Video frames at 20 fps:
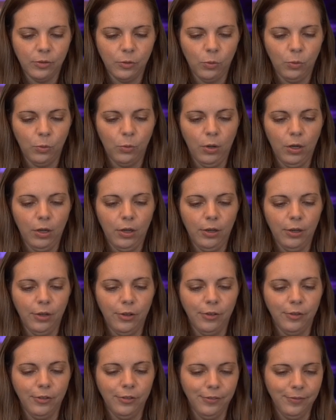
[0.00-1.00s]

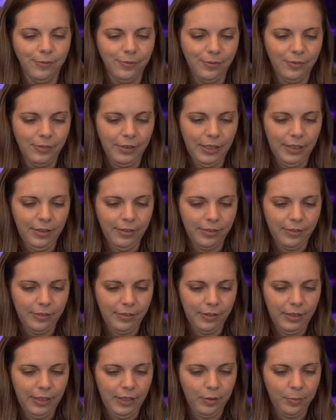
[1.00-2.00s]
Whoa, he's
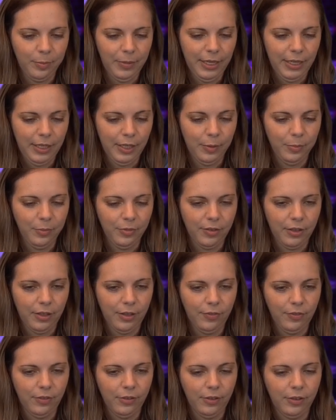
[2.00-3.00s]
making
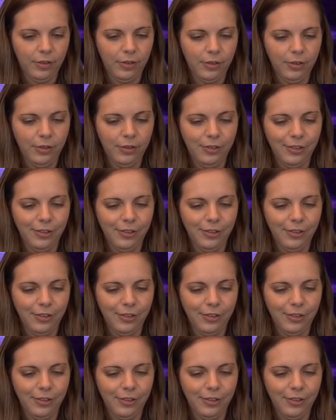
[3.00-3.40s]
himself a little.